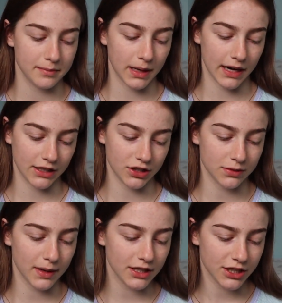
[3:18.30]
but I just
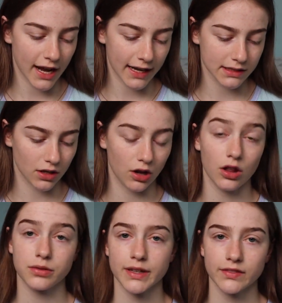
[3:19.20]
went and checked
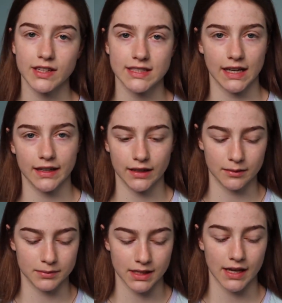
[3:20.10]
all three of these
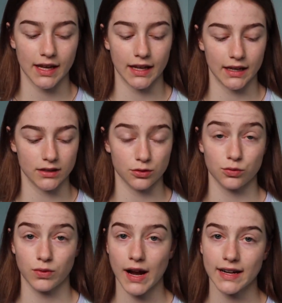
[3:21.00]
items,
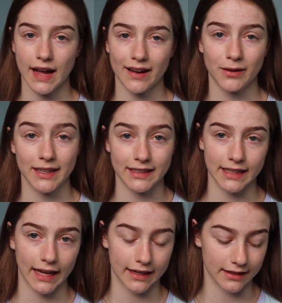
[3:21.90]
and right now in
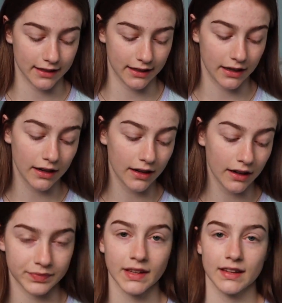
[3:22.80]
Canada,
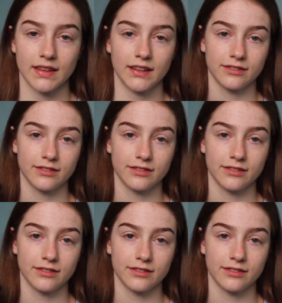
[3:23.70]
the